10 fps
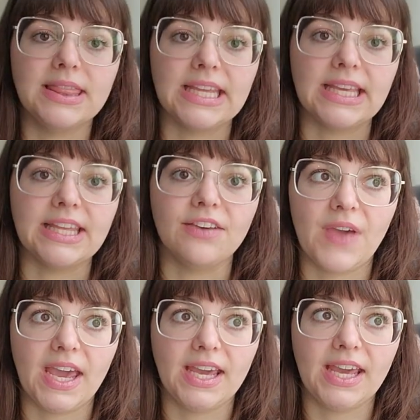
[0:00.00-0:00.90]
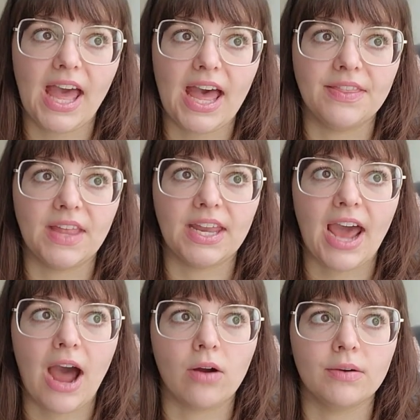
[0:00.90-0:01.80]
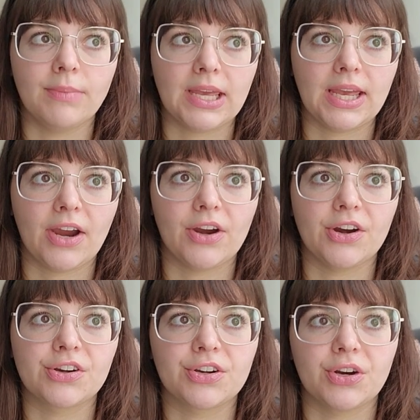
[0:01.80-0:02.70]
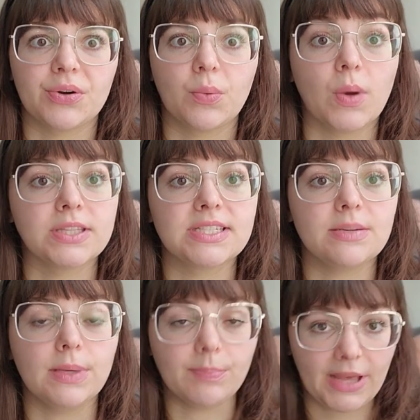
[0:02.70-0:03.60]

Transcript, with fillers: the fae and then our main character wants to be